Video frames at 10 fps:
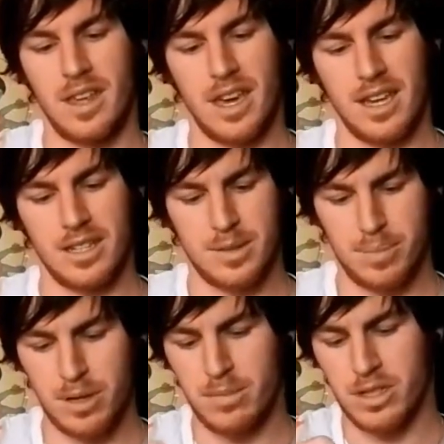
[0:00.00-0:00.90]
and it's
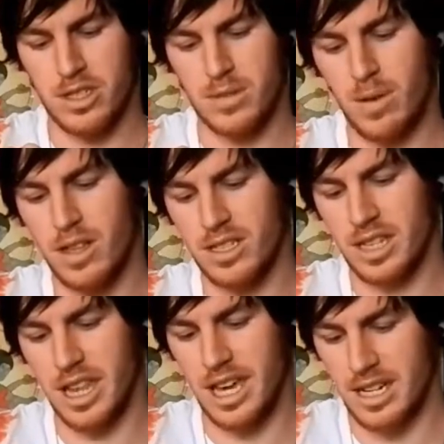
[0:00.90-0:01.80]
pretty much the smallest,
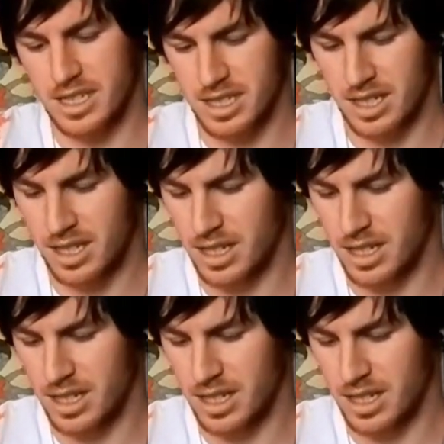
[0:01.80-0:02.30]
lightest